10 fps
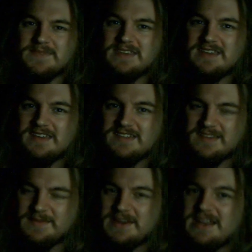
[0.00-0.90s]
Because,
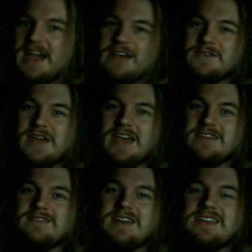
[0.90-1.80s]
I don't
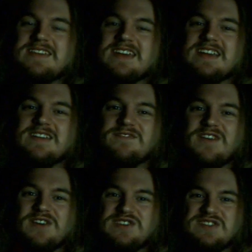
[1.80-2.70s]
have anything
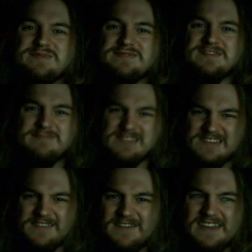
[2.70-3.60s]
very
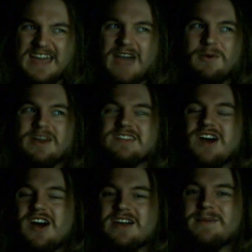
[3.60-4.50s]
specific I want to
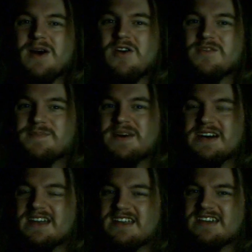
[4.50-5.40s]
talk about, but